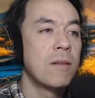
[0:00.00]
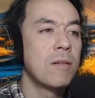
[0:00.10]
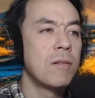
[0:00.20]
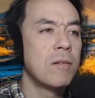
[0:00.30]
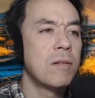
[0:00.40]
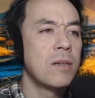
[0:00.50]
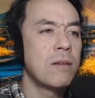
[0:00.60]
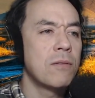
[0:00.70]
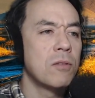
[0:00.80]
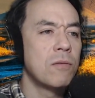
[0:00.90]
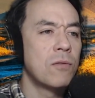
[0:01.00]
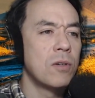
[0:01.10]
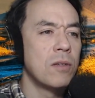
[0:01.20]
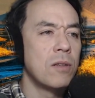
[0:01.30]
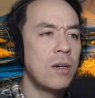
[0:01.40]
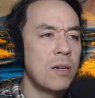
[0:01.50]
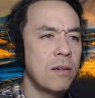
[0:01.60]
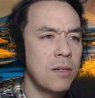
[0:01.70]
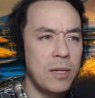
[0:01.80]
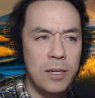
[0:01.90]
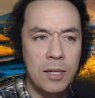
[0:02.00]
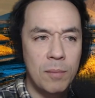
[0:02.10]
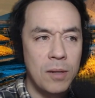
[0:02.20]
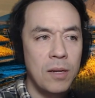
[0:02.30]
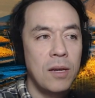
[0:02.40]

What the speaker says: Okay, so for a long time,